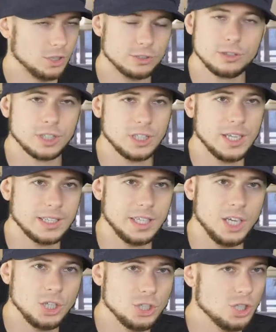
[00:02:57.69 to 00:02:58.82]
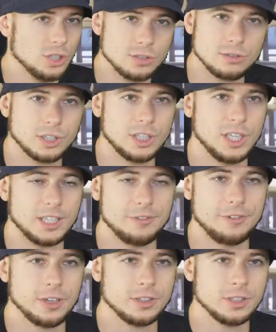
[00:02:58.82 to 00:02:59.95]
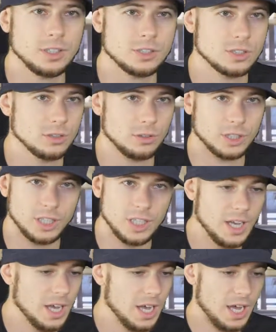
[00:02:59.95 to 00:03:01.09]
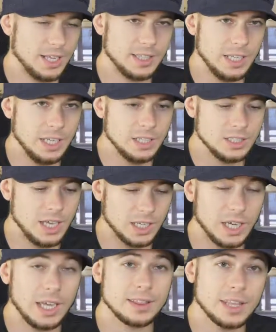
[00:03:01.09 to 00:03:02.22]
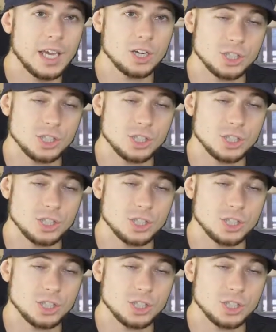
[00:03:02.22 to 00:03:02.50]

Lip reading: is looking at the engine, is looking at the filters, looking at the intake, and they